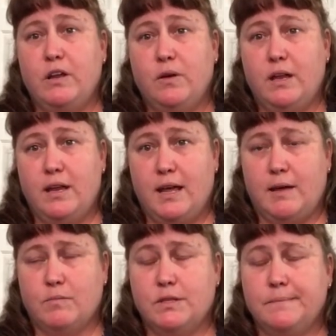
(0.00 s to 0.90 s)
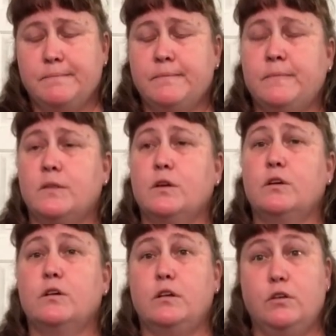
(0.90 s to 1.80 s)
you get named
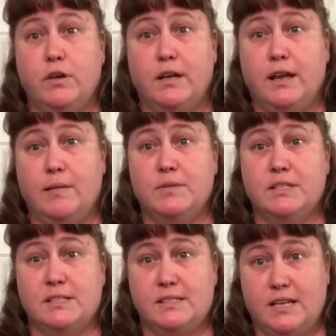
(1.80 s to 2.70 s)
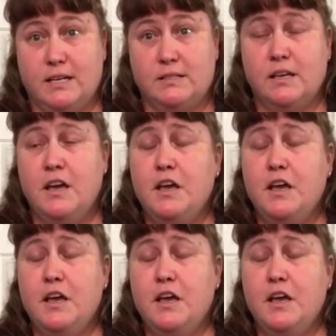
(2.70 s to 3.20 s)
you get named, it sticks.